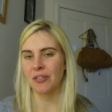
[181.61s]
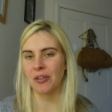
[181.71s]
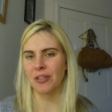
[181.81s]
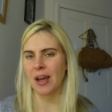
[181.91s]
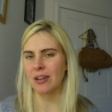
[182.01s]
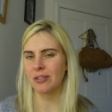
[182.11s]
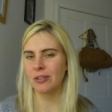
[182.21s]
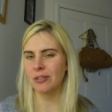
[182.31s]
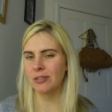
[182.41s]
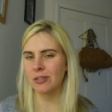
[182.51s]
I thought, that
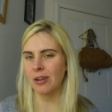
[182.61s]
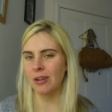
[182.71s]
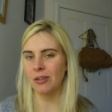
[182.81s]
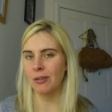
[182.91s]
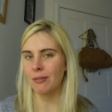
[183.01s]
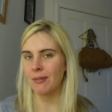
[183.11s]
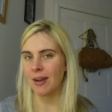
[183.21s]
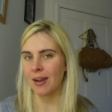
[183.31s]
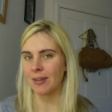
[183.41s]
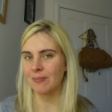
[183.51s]
does not look
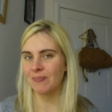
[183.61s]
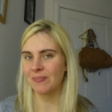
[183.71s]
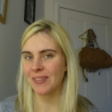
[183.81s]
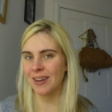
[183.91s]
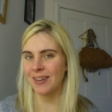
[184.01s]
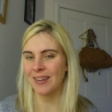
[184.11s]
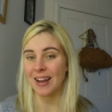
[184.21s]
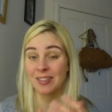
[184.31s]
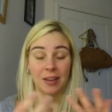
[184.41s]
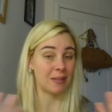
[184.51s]
right.
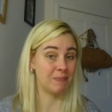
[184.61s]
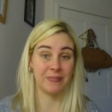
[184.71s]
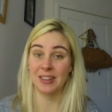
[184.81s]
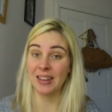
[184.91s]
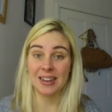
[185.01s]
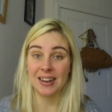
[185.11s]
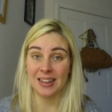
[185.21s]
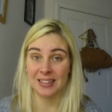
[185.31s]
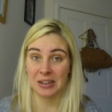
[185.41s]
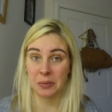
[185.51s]
I didn't
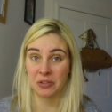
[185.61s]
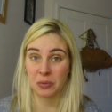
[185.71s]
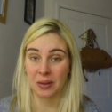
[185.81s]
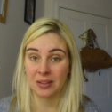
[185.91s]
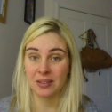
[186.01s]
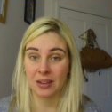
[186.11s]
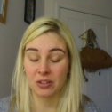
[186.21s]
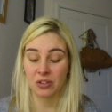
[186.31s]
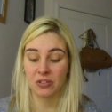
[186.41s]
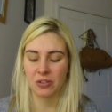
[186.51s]
click that it was twins. I
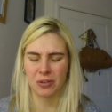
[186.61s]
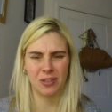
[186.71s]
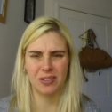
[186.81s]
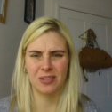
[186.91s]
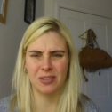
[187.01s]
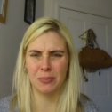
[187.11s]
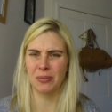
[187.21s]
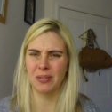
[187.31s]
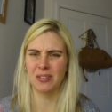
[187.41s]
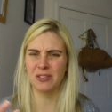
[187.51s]
just thought
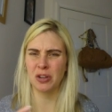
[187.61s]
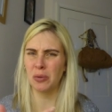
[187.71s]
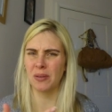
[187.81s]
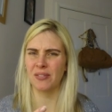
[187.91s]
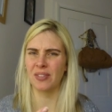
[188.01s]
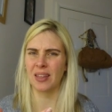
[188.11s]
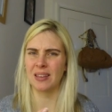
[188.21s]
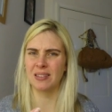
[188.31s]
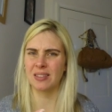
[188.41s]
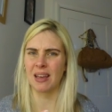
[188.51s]
there's two of
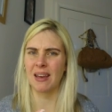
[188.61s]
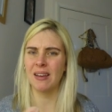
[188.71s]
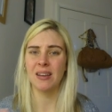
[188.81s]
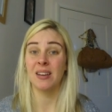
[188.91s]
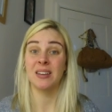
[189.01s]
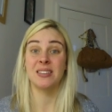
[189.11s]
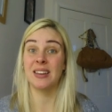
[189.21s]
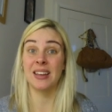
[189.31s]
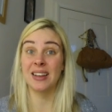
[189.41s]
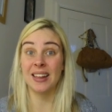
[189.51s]
things there.
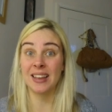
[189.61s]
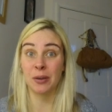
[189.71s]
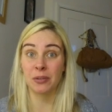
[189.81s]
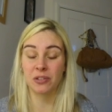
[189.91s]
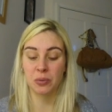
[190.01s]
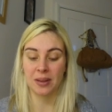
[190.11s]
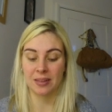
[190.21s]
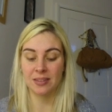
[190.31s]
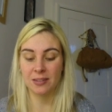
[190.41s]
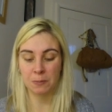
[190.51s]
Didn't click it was
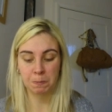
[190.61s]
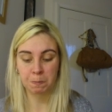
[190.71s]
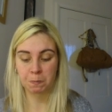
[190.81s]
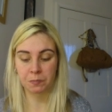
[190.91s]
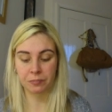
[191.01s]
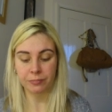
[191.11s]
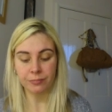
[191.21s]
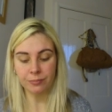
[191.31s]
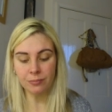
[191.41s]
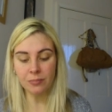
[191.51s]
twins.
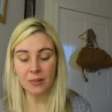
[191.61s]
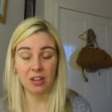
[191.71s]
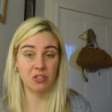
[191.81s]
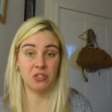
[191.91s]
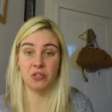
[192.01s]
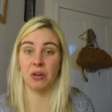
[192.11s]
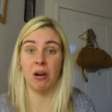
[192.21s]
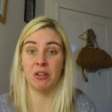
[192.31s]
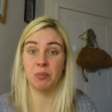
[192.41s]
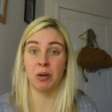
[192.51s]
I just thought,
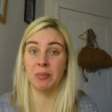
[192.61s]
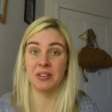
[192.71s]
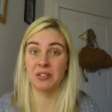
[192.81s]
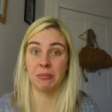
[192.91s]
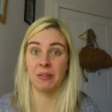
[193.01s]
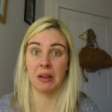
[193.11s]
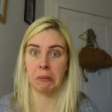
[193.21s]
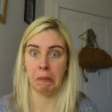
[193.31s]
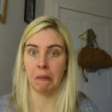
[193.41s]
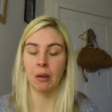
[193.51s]
oh, it's probably something,
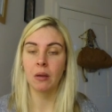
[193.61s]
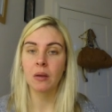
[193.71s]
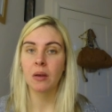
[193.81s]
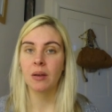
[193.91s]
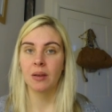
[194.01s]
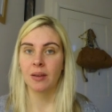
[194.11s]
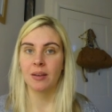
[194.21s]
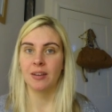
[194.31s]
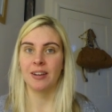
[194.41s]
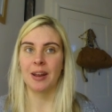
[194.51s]

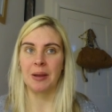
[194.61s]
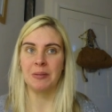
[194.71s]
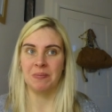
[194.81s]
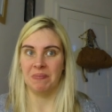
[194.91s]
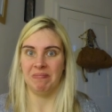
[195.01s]
you know,